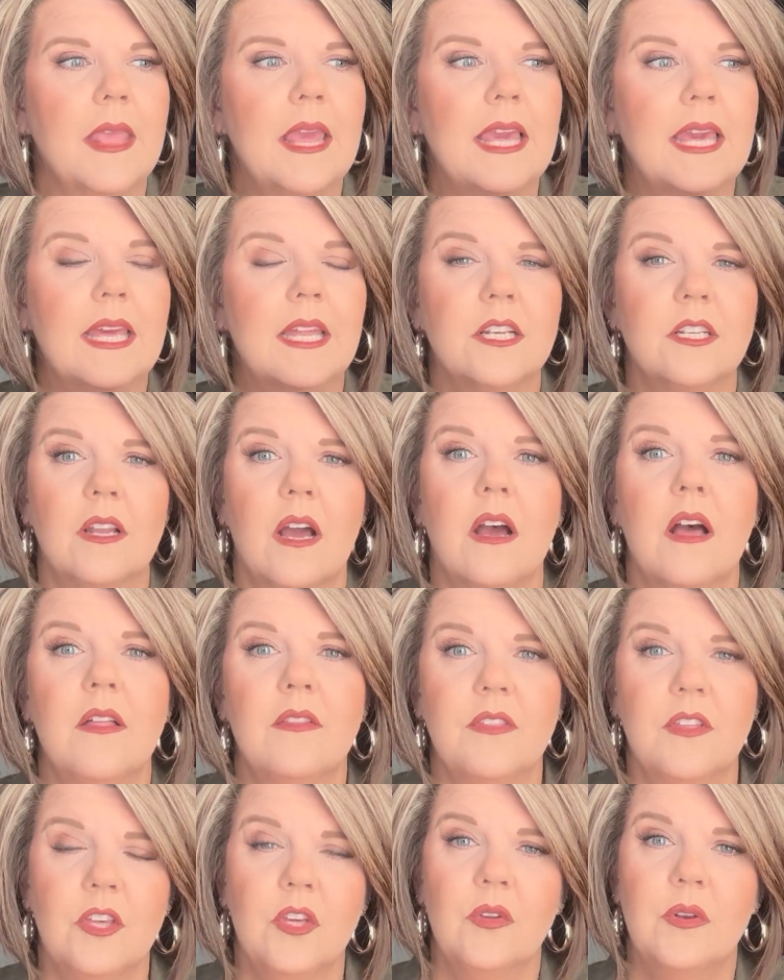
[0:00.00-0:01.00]
in
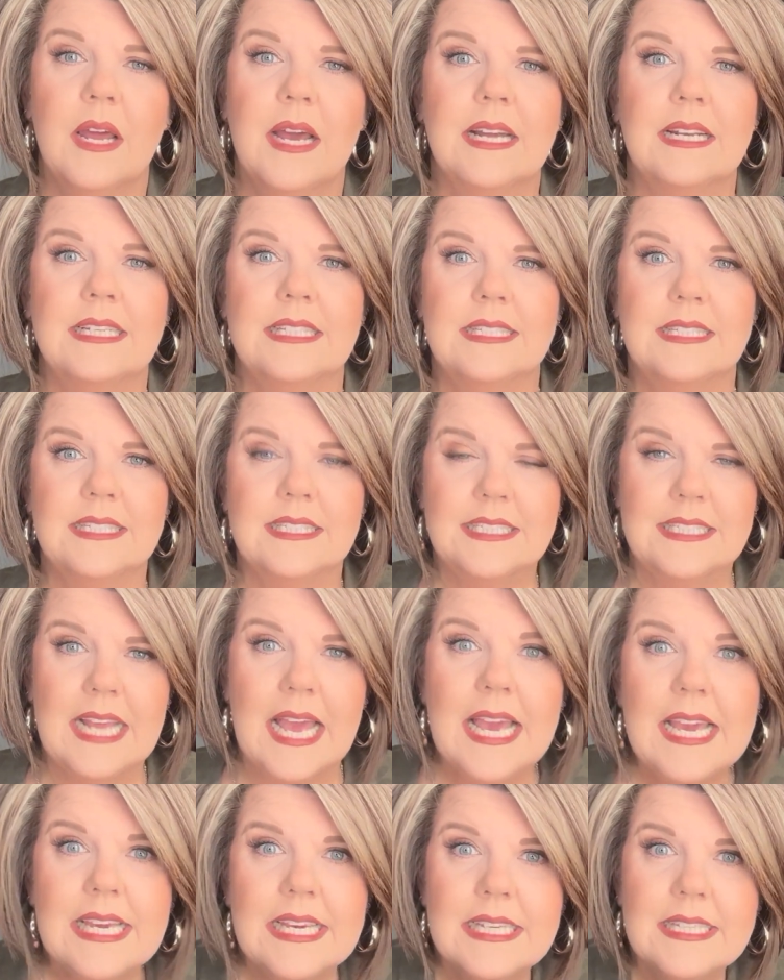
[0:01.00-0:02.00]
the United
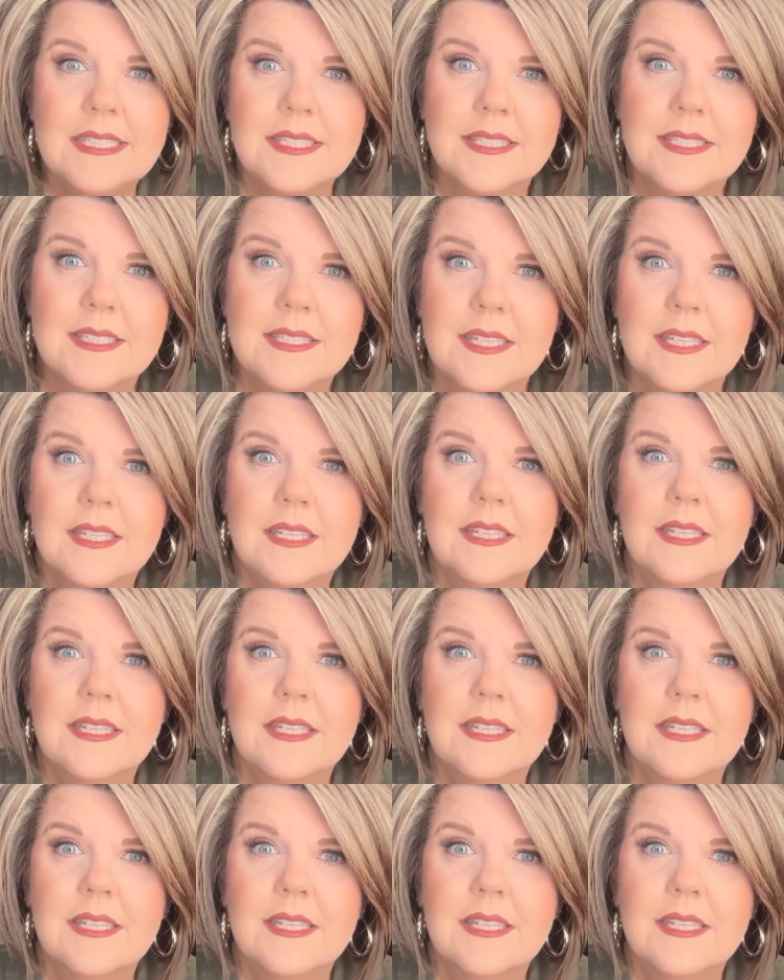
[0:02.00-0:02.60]
States